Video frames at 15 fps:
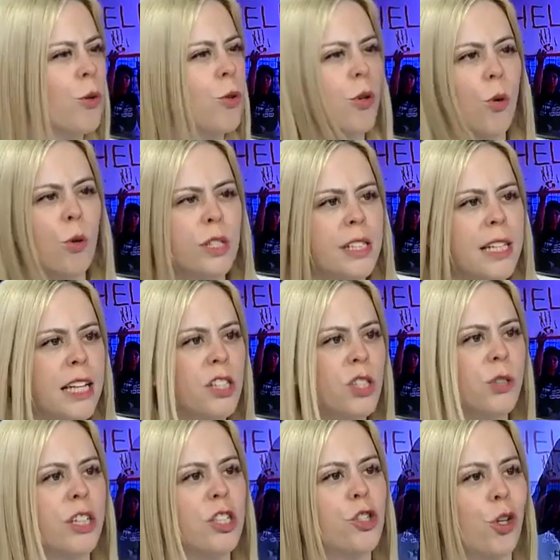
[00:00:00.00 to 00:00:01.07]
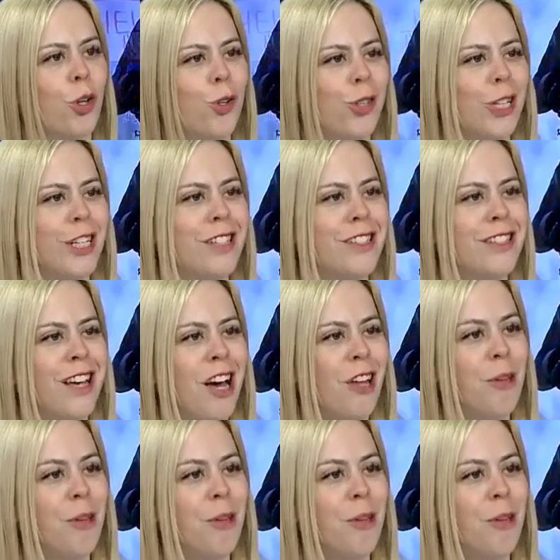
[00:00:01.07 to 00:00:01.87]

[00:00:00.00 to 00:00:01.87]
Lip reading: or censoring journalists.